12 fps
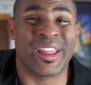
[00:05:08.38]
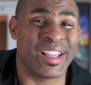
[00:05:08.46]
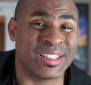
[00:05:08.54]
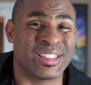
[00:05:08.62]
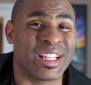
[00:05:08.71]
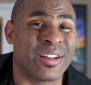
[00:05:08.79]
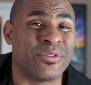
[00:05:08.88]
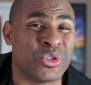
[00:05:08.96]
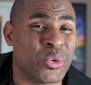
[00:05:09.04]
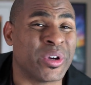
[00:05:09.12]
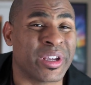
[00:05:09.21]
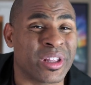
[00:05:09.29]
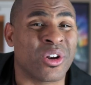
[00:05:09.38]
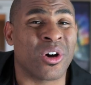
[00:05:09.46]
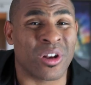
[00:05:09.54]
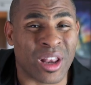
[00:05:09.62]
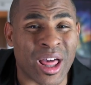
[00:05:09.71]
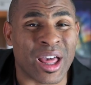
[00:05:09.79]
instead of doing it
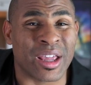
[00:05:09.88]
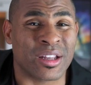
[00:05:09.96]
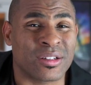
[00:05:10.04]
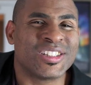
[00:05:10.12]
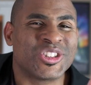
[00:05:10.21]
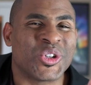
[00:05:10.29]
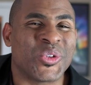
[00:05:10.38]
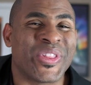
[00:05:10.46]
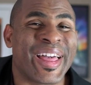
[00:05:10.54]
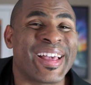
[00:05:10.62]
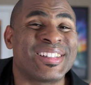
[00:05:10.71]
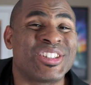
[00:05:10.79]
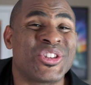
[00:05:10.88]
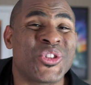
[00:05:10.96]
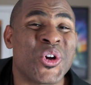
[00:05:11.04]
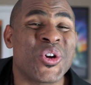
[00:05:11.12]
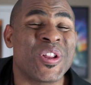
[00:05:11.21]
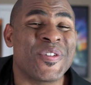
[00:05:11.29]
online. So that's
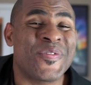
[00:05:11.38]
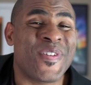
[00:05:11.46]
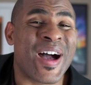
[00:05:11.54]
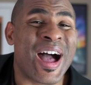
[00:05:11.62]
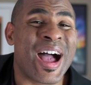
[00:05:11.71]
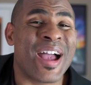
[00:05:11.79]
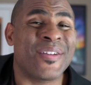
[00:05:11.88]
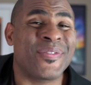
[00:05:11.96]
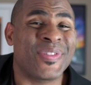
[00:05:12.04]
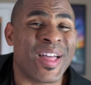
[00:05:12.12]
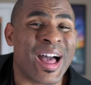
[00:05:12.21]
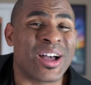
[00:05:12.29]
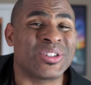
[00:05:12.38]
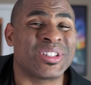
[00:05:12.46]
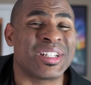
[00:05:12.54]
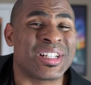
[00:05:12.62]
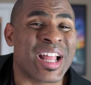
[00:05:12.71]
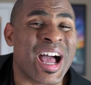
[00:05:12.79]

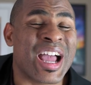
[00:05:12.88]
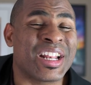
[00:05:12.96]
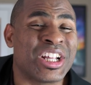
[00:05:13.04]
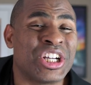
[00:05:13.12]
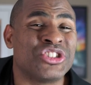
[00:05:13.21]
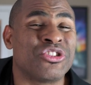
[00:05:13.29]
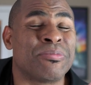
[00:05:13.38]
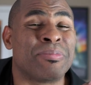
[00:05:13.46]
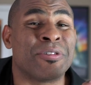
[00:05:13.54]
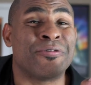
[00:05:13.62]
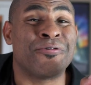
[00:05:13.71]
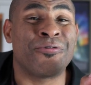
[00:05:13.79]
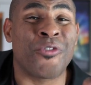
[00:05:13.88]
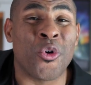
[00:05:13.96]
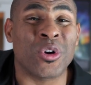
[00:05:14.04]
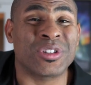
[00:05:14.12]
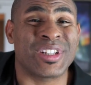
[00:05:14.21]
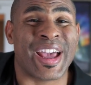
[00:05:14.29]
$35,900
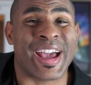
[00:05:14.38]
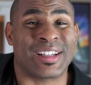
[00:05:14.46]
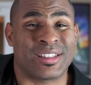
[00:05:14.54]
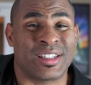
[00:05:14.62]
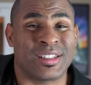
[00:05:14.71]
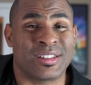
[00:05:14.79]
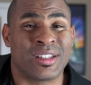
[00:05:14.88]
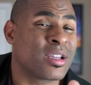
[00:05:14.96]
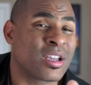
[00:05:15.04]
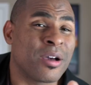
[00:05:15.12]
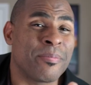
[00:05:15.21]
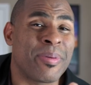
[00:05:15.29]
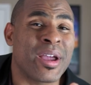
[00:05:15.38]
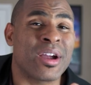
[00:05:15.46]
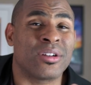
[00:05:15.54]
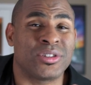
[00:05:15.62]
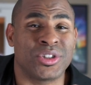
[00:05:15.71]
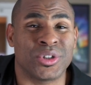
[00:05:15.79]
before taxes
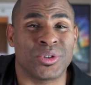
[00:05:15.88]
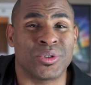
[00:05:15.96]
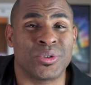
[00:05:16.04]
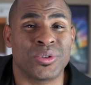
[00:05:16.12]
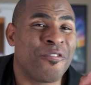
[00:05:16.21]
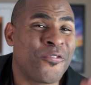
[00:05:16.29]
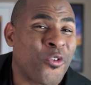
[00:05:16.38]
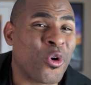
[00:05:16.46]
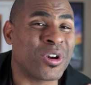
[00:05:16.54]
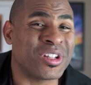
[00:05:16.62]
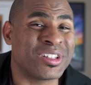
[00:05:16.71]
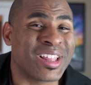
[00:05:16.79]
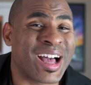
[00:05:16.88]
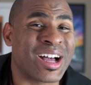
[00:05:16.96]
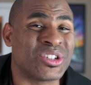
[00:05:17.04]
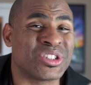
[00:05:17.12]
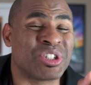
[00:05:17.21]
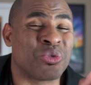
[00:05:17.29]
compared to
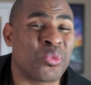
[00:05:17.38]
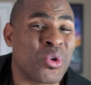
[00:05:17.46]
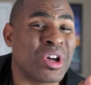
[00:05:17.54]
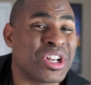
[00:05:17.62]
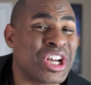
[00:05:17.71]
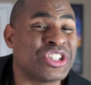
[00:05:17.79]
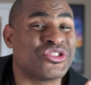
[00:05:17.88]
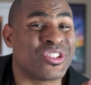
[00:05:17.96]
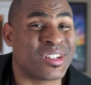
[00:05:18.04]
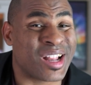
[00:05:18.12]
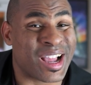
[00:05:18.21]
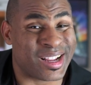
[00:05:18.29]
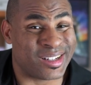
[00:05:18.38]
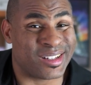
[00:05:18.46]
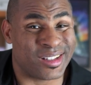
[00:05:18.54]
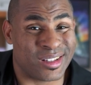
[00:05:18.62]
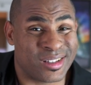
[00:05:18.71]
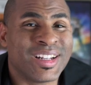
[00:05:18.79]

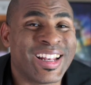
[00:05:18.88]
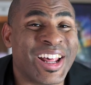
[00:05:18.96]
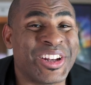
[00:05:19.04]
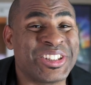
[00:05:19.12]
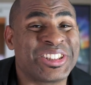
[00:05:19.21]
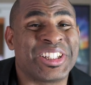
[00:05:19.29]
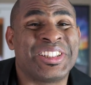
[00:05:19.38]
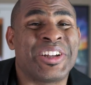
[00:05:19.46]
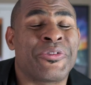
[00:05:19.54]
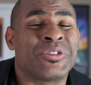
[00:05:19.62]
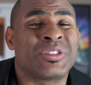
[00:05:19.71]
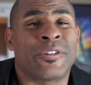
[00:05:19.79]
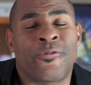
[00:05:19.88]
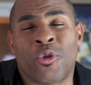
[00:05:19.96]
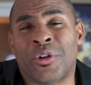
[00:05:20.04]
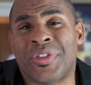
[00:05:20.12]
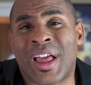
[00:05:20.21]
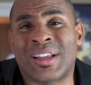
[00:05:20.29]
$40,190. Now this is a difference of
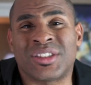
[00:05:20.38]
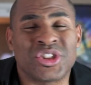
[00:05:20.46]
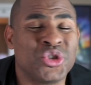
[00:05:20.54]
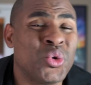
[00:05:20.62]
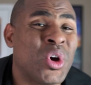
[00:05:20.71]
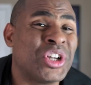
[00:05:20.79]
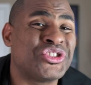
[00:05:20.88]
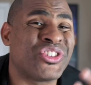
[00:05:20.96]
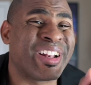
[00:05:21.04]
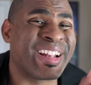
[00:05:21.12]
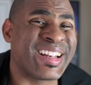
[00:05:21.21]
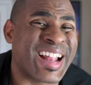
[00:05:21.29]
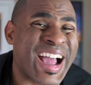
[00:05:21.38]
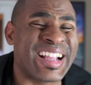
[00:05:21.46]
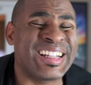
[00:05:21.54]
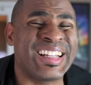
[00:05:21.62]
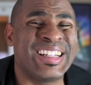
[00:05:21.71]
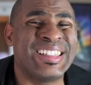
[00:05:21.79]

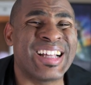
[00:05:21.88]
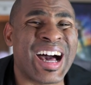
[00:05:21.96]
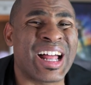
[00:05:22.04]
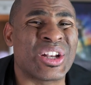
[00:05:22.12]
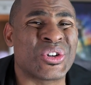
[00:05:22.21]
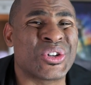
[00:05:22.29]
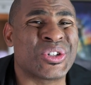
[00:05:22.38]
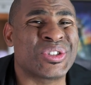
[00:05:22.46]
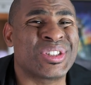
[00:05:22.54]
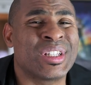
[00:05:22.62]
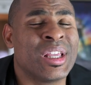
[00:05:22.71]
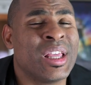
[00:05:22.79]
$4,290.